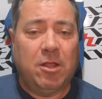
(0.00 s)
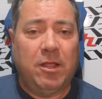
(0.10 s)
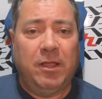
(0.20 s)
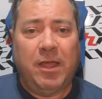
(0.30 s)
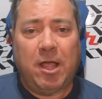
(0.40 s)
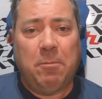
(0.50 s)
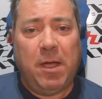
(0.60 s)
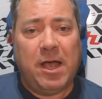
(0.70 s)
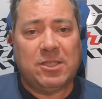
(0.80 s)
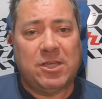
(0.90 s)
in that
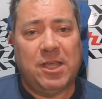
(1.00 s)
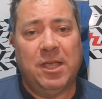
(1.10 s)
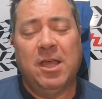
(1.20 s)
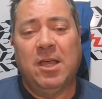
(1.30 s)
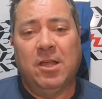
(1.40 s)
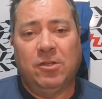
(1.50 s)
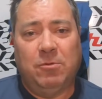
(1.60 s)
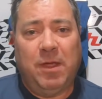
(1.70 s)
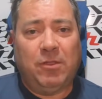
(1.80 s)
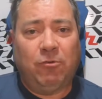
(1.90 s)
capacity to
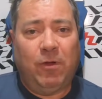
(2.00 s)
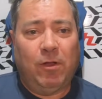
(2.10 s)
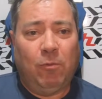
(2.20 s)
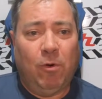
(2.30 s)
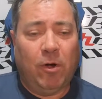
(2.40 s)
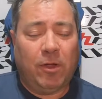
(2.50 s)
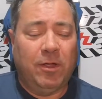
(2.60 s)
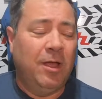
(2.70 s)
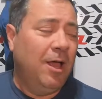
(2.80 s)
make the trailer work.